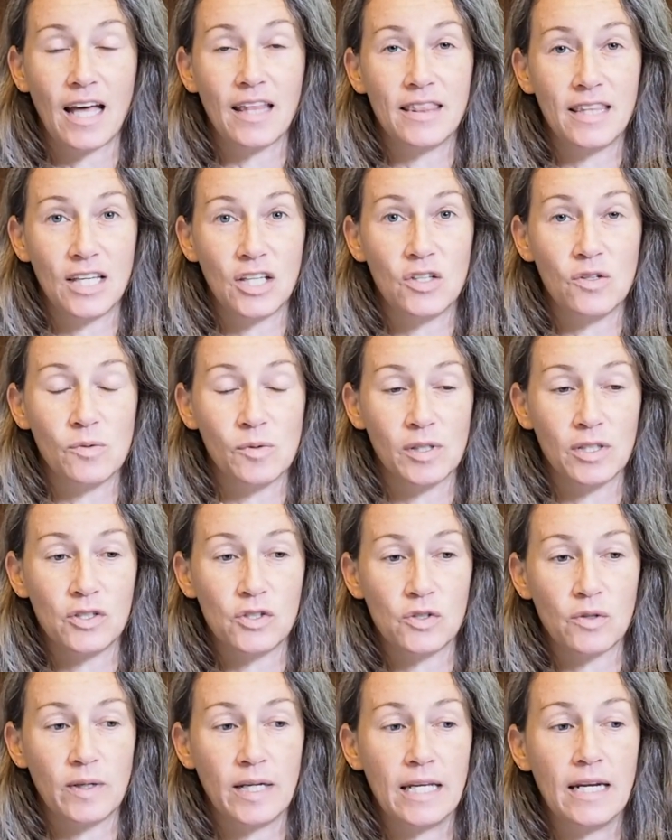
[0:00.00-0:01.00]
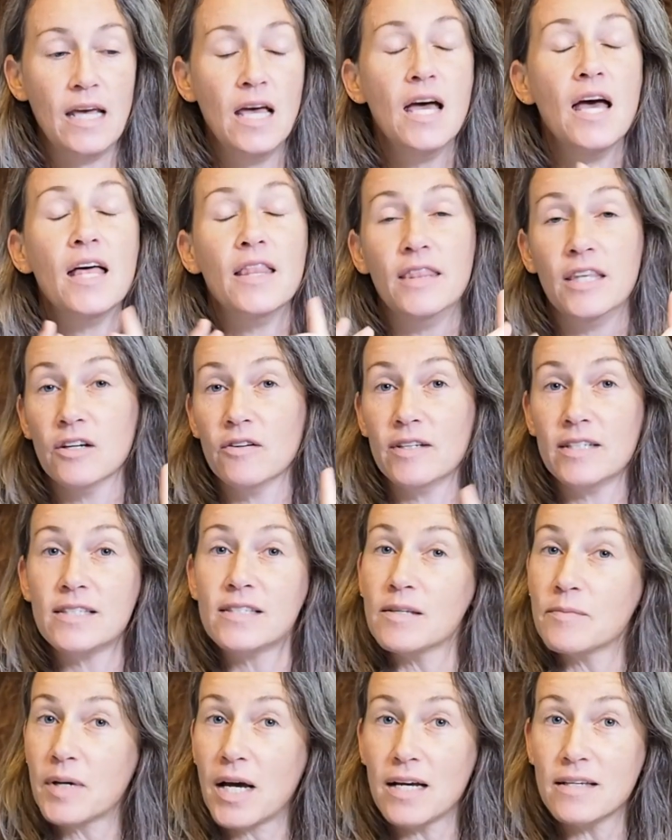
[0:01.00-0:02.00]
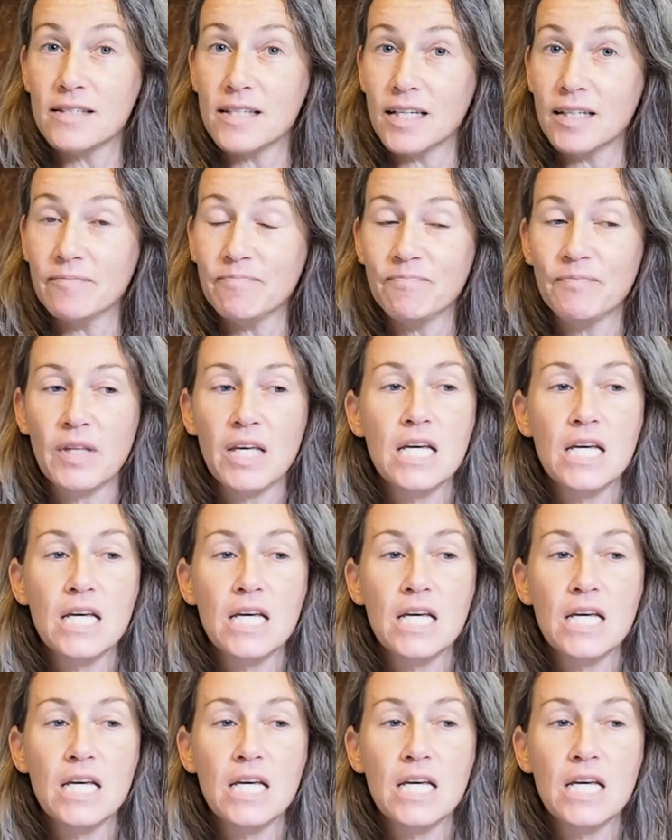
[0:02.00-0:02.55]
I think you will enjoy it. There is some cussing.